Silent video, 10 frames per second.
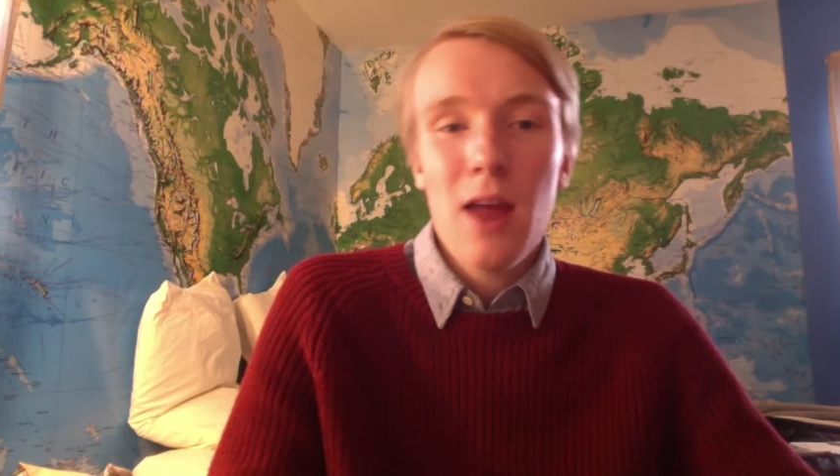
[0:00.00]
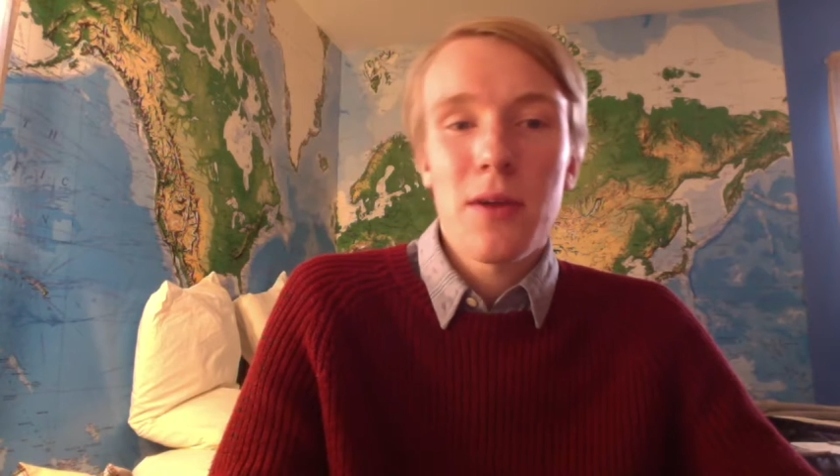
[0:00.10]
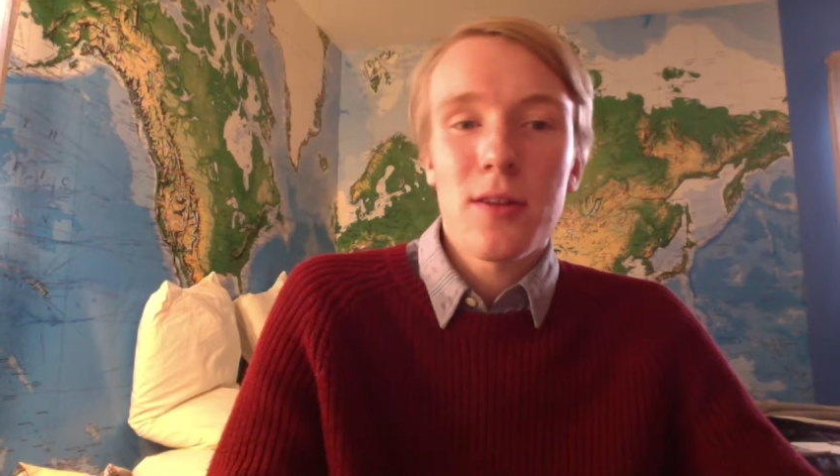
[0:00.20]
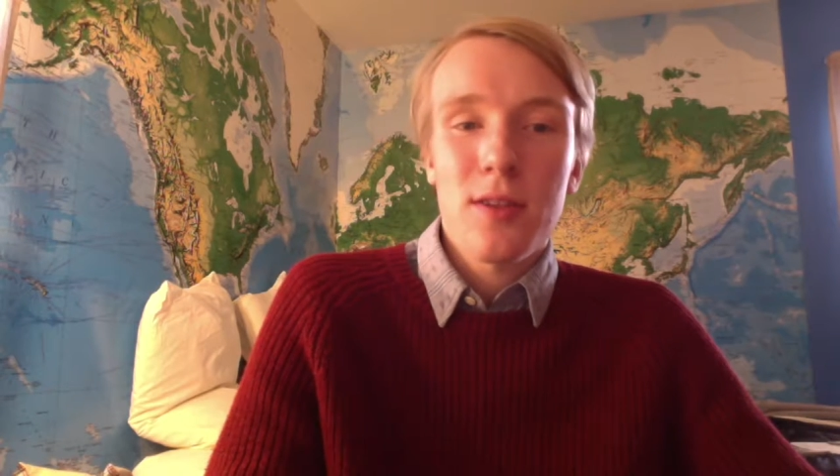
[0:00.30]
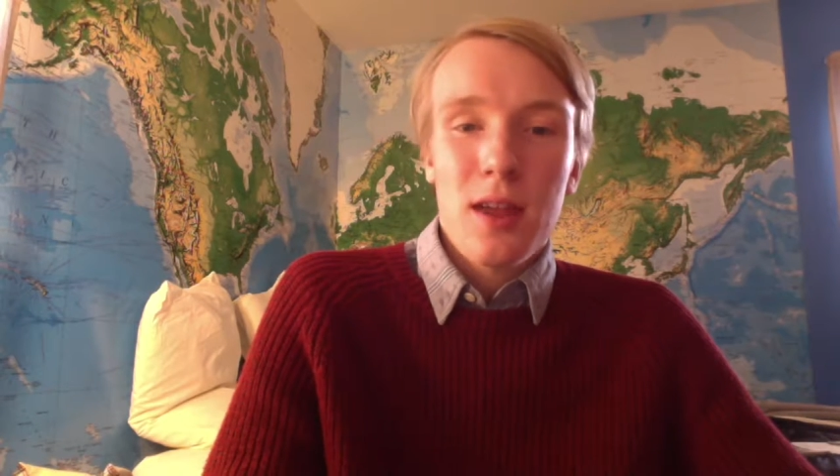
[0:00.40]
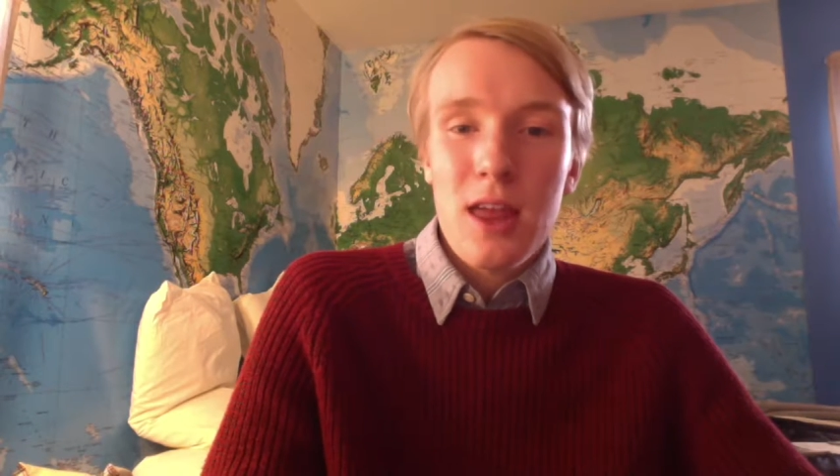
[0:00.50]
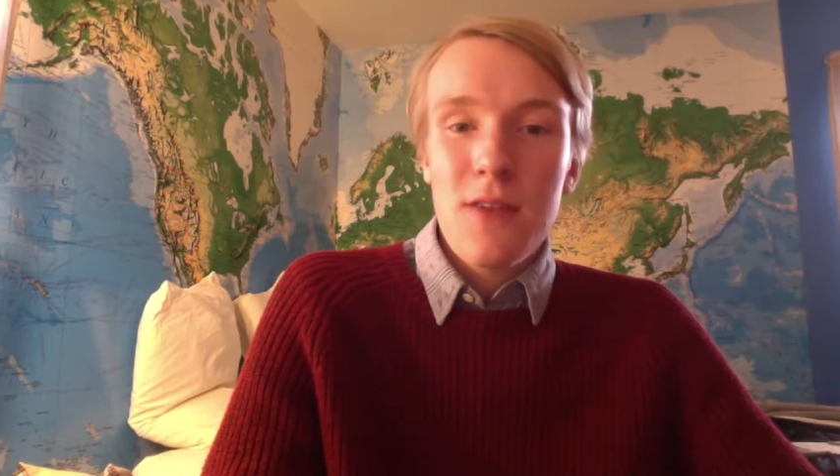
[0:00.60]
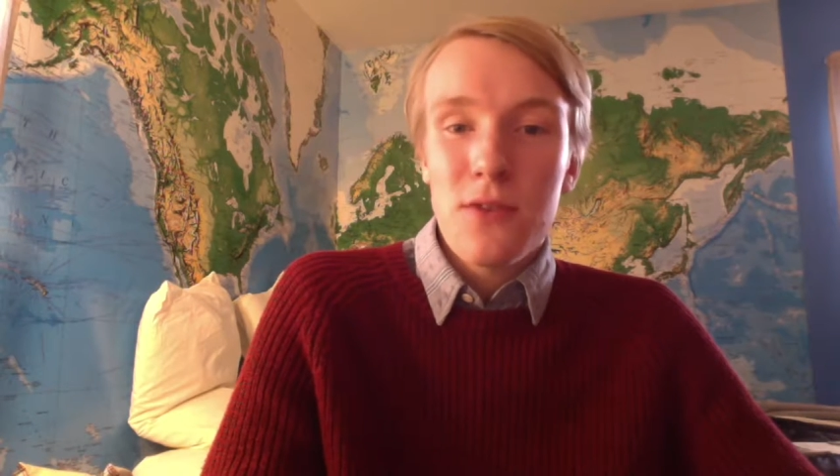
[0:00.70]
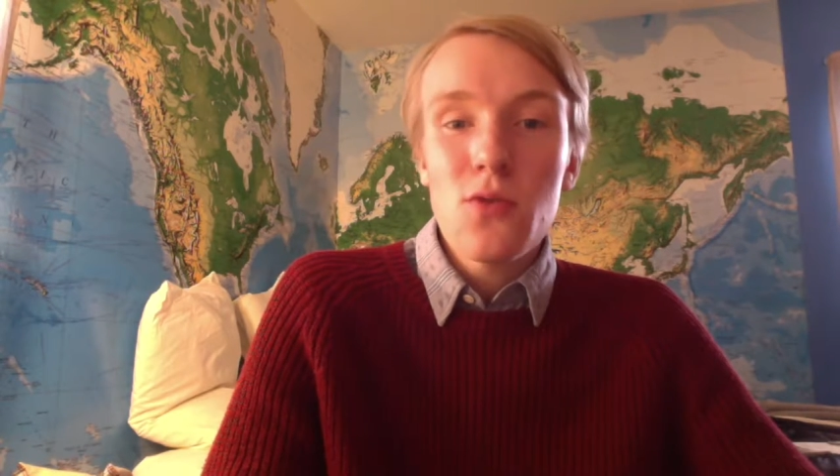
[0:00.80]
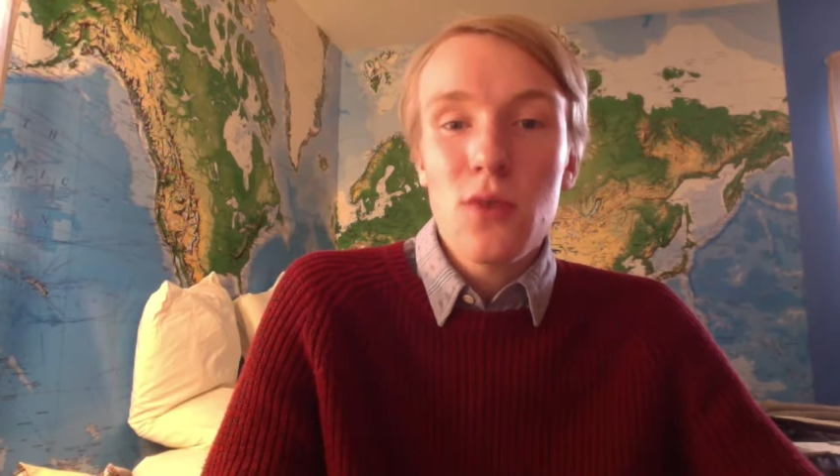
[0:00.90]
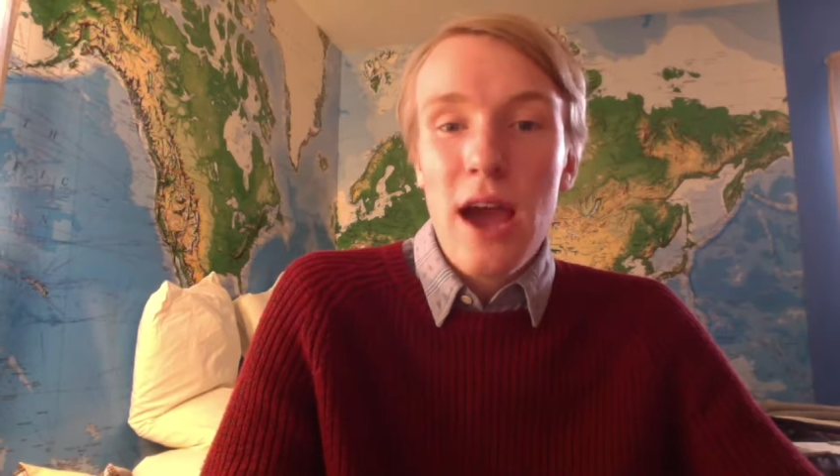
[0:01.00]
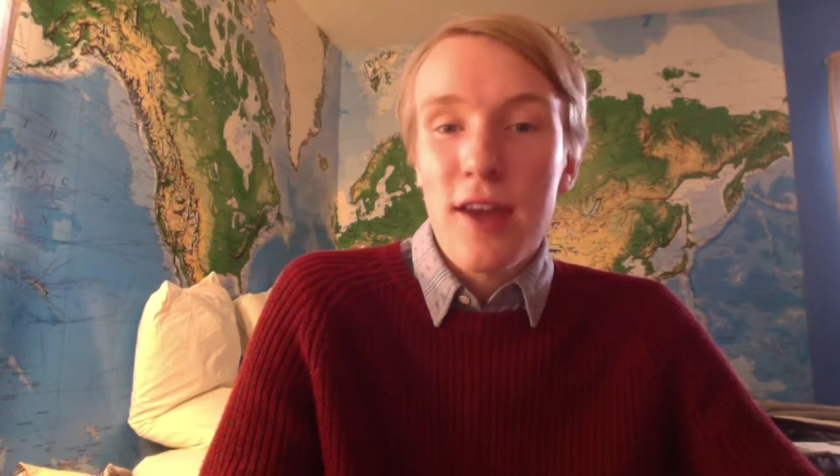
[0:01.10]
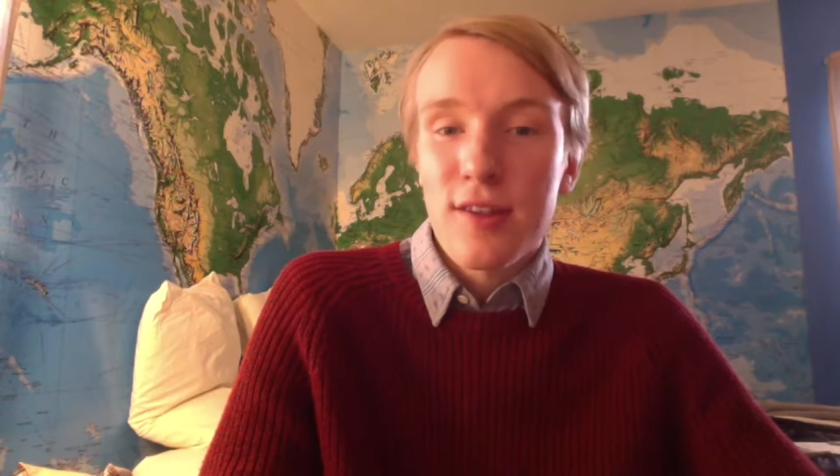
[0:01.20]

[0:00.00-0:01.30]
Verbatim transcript: and I'm here to give you guys